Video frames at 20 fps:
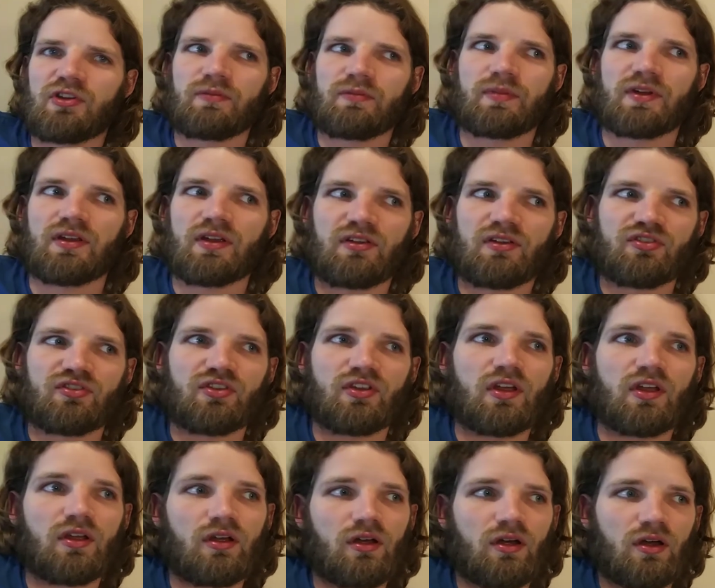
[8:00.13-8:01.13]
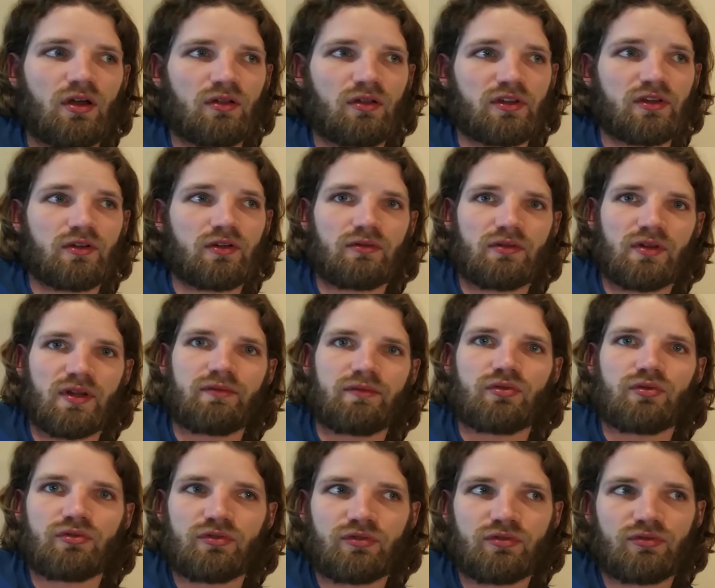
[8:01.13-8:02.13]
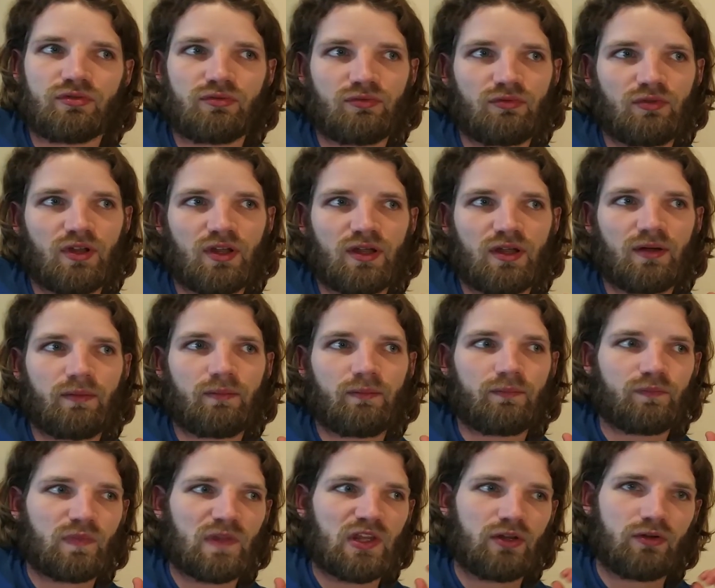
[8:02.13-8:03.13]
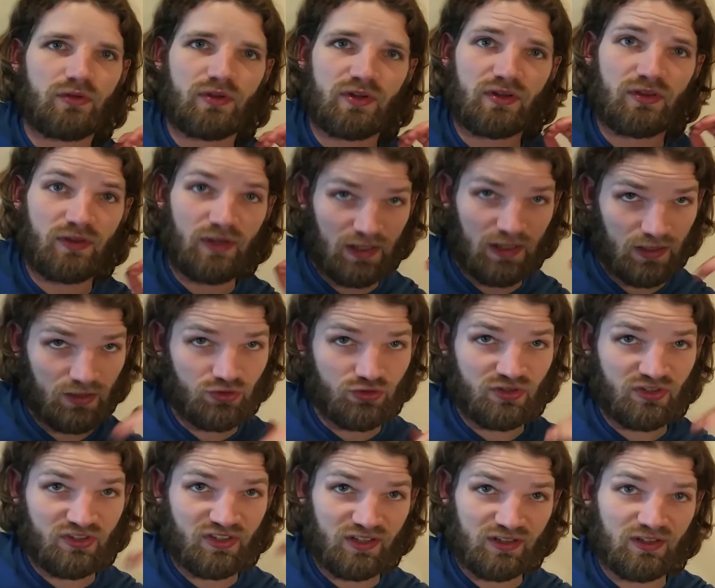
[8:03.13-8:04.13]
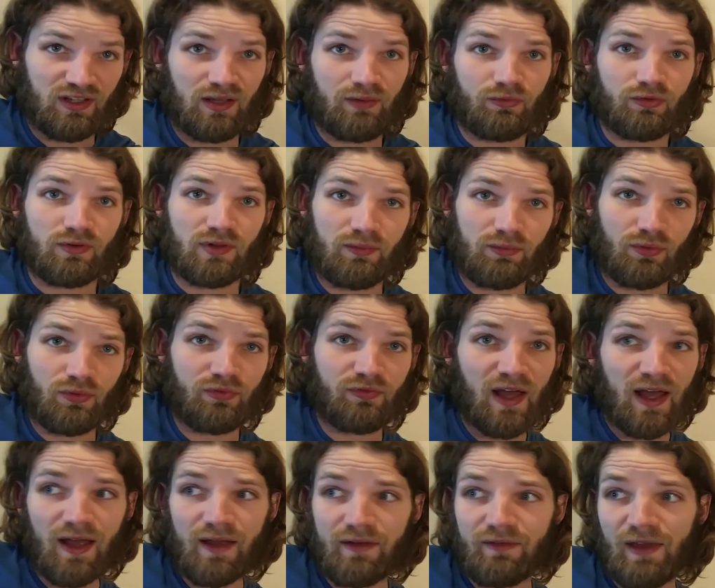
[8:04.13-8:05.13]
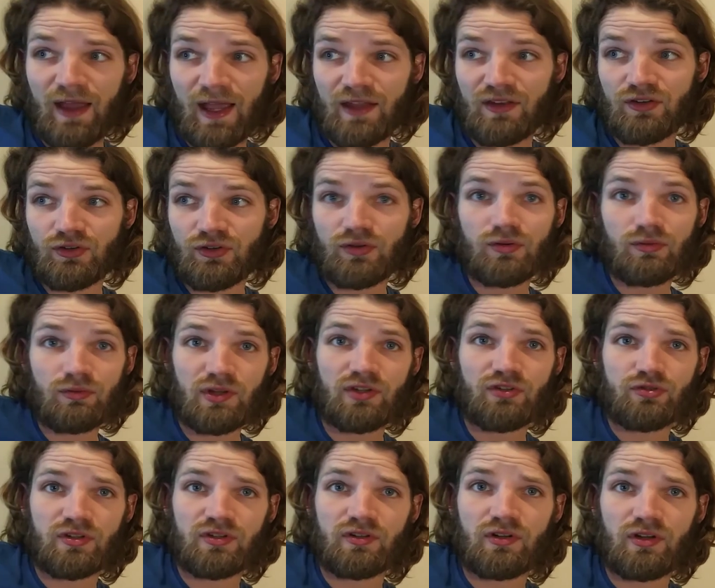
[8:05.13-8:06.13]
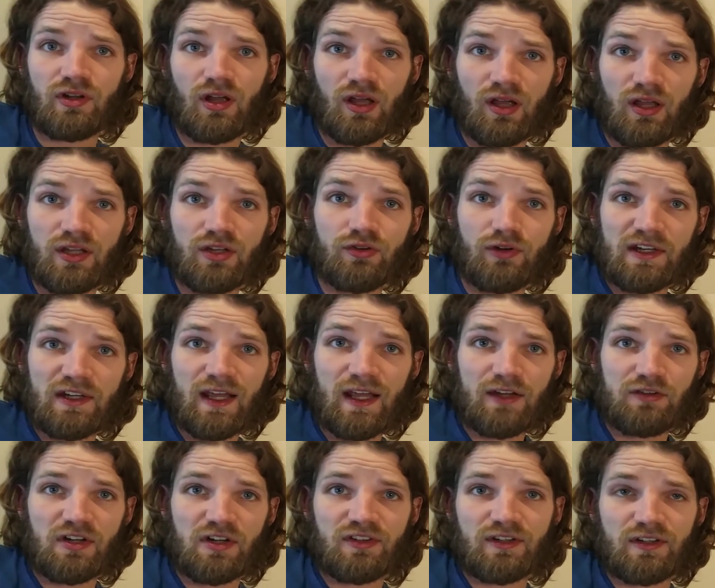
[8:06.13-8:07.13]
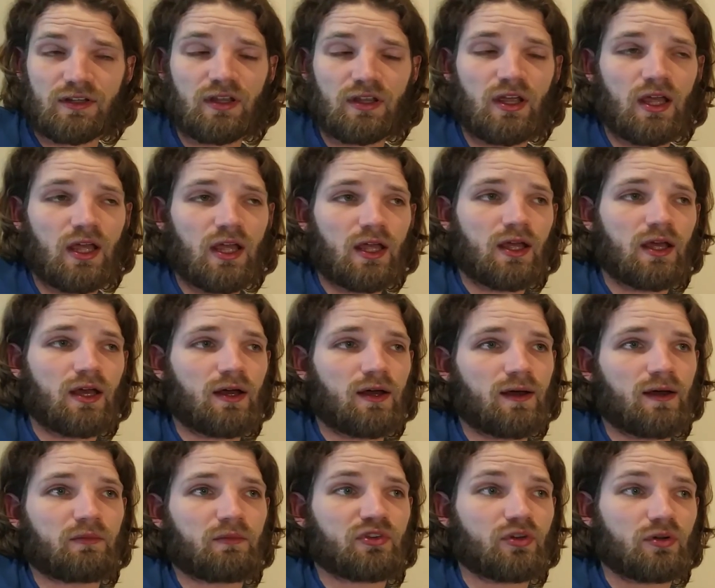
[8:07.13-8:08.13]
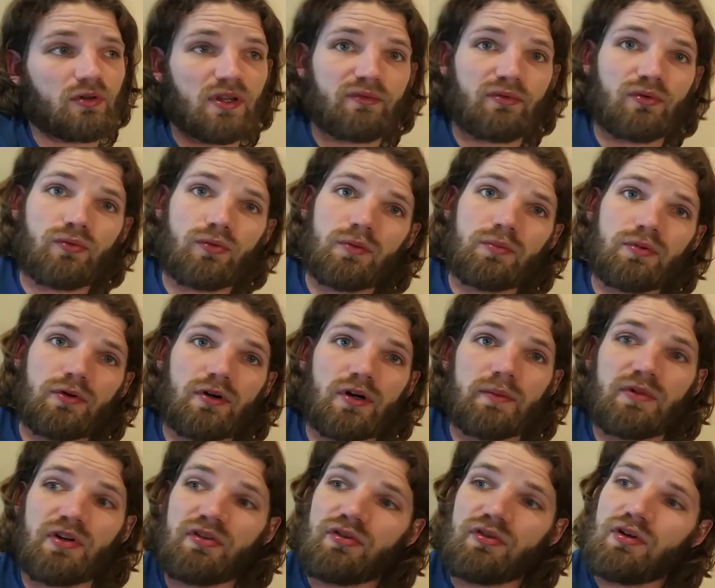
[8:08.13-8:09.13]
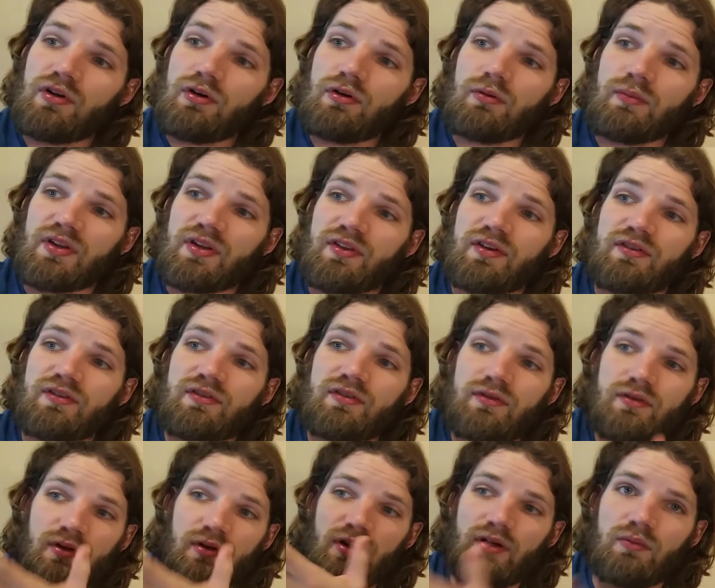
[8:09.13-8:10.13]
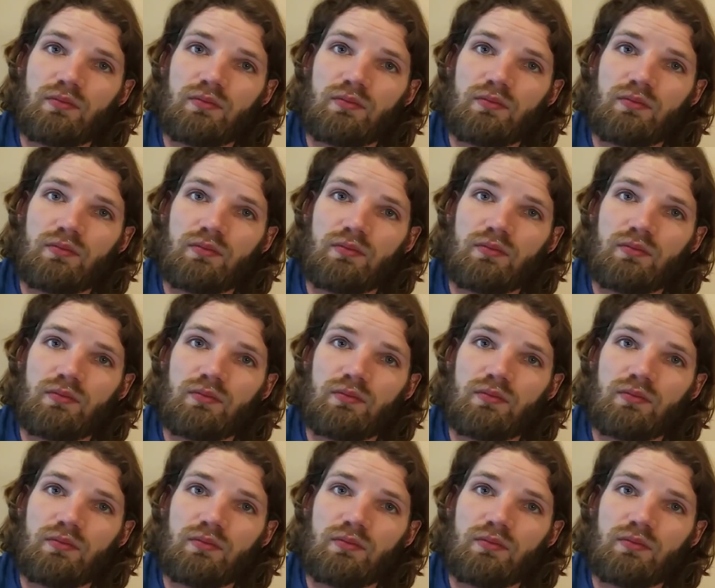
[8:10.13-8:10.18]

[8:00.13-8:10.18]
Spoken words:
this because levels the entrance exam for level 5 had to do with indirect addressing. So a level 4 programmer doesn't know about this